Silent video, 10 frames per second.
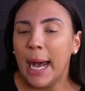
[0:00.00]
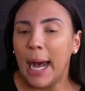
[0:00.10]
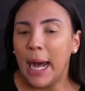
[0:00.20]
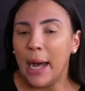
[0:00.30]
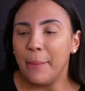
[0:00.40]

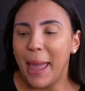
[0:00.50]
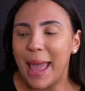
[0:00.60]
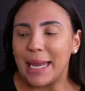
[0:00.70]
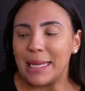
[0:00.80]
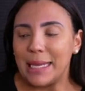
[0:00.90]

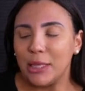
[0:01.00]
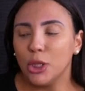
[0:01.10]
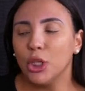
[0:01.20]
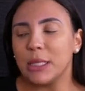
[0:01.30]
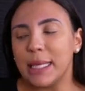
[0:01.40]
And it
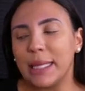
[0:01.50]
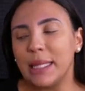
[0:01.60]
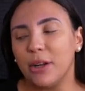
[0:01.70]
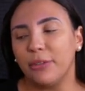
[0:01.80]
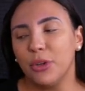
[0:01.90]
looks like in
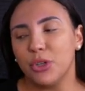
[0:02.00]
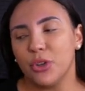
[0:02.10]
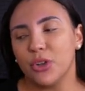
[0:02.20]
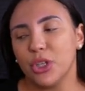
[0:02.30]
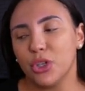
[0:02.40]
the near future,
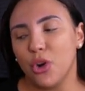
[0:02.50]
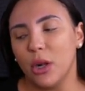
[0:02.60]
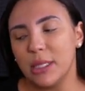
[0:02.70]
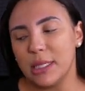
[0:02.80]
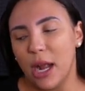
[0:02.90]
there's a
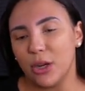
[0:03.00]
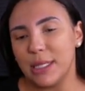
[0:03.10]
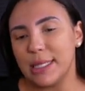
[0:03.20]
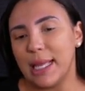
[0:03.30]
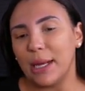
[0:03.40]
strong desire
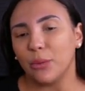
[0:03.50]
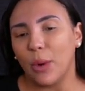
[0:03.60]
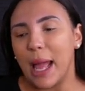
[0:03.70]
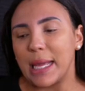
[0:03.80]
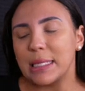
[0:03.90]
to set it
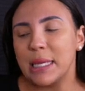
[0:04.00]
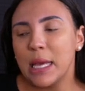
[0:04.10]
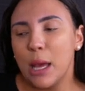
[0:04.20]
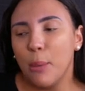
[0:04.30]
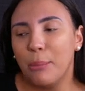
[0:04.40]
right,
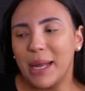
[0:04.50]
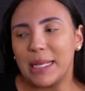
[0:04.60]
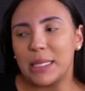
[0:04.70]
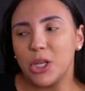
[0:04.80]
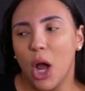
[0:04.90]
but
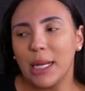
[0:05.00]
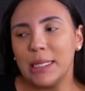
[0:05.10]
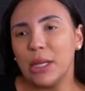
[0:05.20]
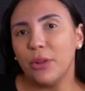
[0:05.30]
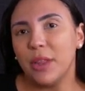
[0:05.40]
it's not
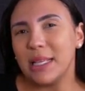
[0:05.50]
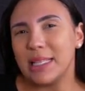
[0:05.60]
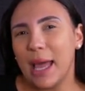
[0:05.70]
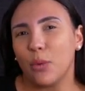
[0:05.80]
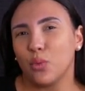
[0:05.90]
until
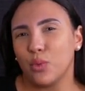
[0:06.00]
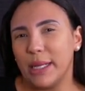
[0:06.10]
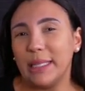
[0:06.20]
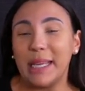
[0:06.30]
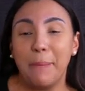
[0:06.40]
things get
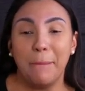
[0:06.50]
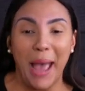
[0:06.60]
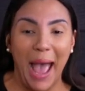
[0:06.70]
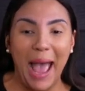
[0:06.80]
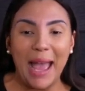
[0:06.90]
really
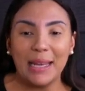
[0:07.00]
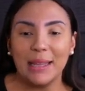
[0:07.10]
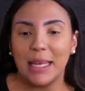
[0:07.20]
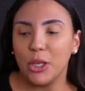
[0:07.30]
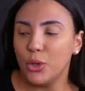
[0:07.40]

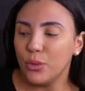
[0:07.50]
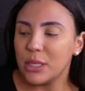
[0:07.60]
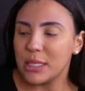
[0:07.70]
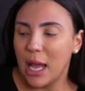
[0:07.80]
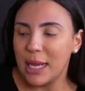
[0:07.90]
bad that you
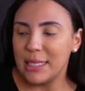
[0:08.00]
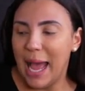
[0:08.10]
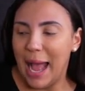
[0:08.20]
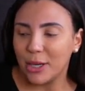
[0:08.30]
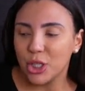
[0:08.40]
decide
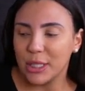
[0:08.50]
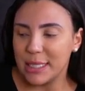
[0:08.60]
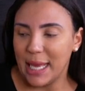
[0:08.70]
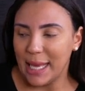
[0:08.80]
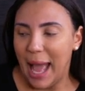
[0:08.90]
to actually
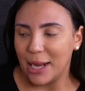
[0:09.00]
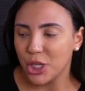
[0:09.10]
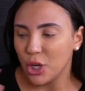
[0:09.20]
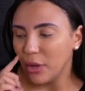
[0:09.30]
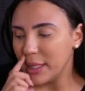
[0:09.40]
take
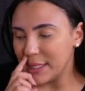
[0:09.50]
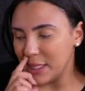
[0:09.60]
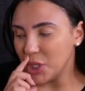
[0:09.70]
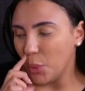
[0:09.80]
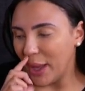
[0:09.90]
action on this
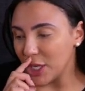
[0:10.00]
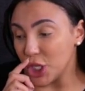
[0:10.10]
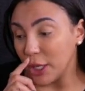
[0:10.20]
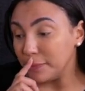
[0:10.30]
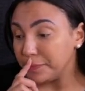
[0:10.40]

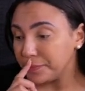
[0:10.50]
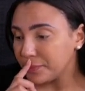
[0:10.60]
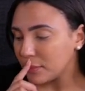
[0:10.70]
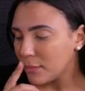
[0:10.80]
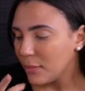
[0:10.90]
situation,
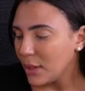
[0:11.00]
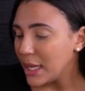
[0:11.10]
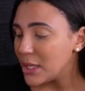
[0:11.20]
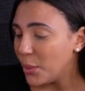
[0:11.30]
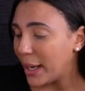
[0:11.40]

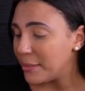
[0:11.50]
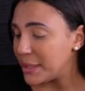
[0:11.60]
is what I'm